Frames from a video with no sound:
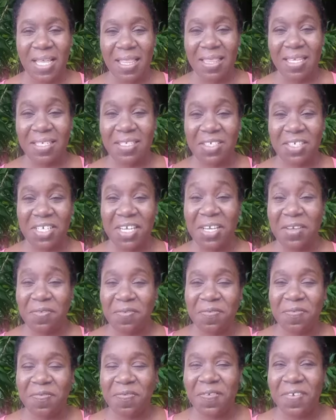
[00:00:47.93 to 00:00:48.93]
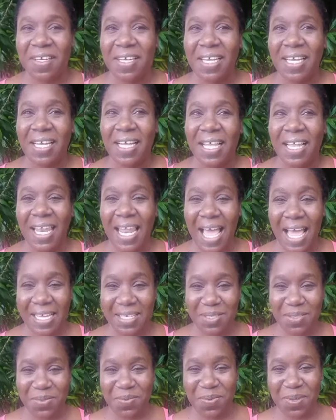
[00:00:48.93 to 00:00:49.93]
the chief
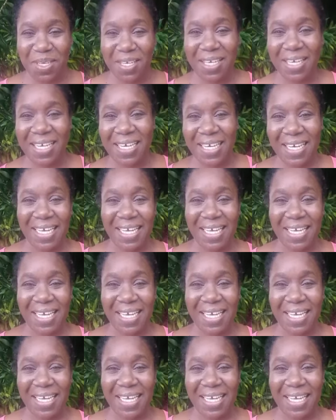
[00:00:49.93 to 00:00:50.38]
last week,